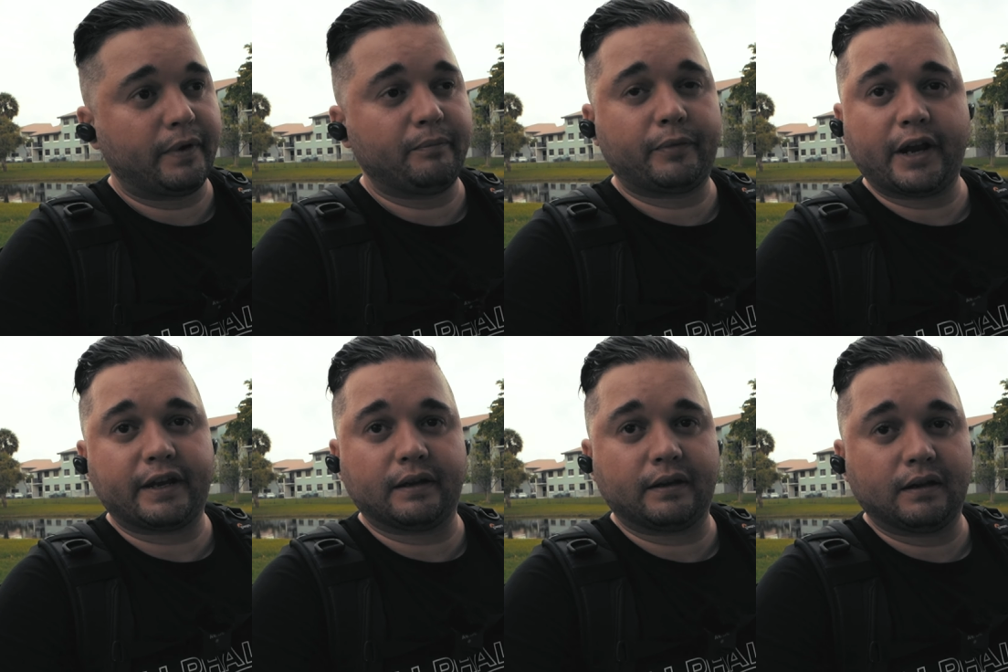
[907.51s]
been
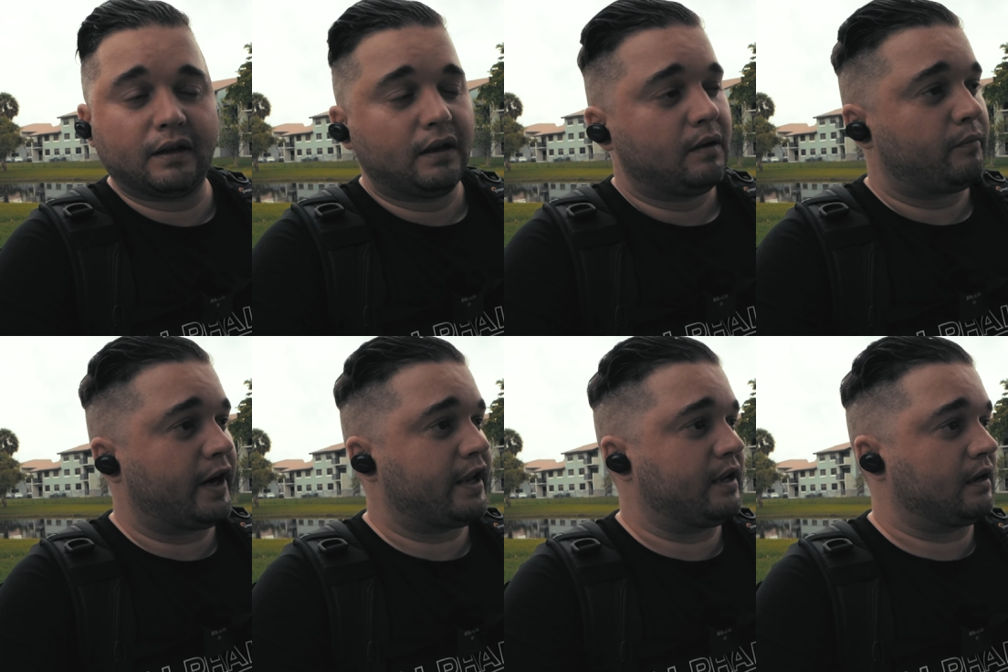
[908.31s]
breaking.
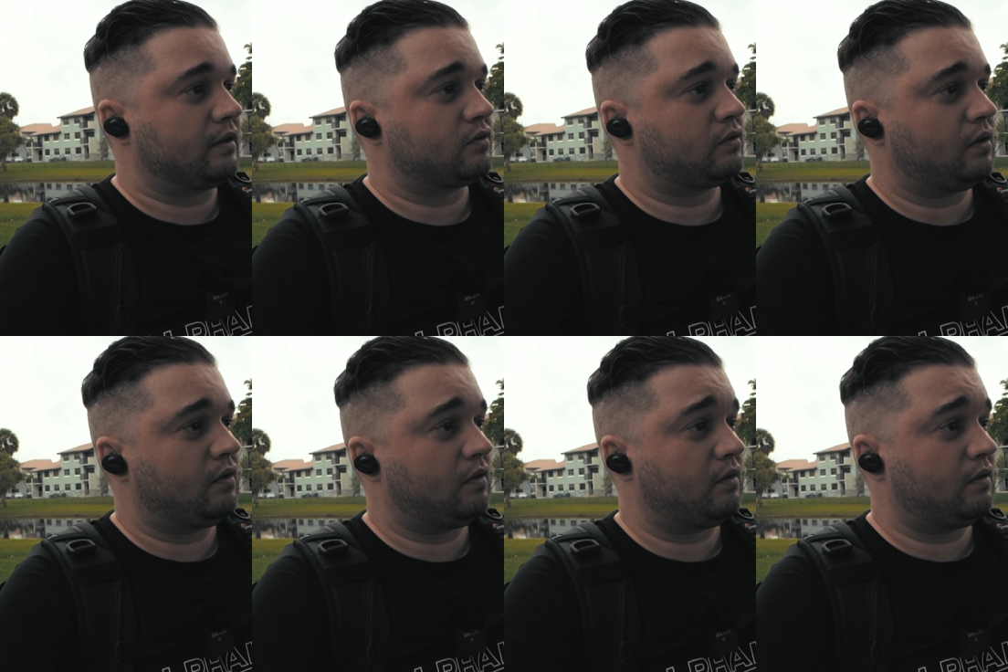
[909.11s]
breaking.
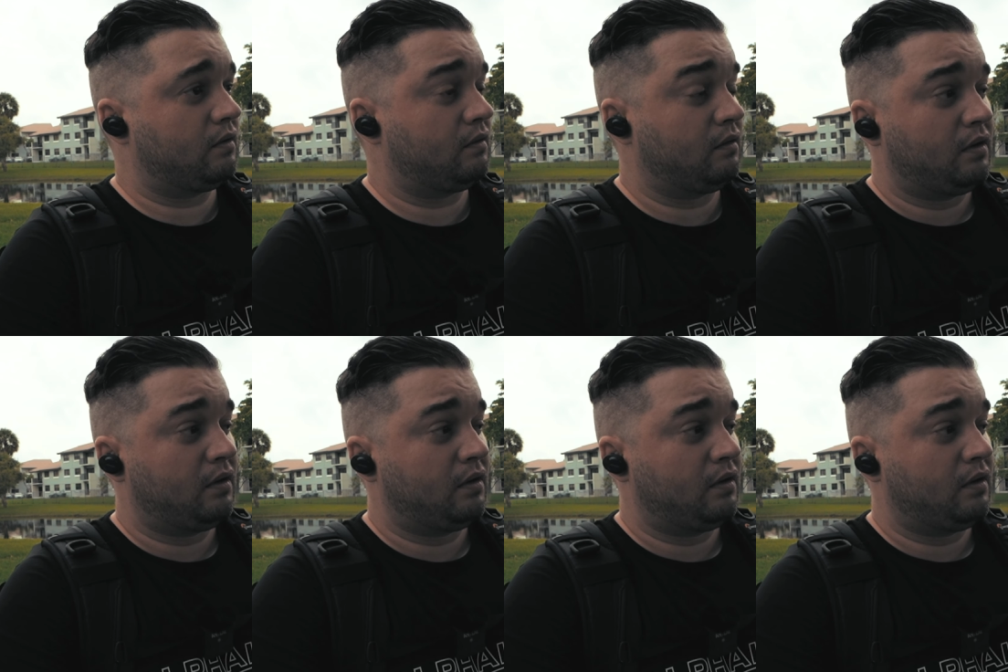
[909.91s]
So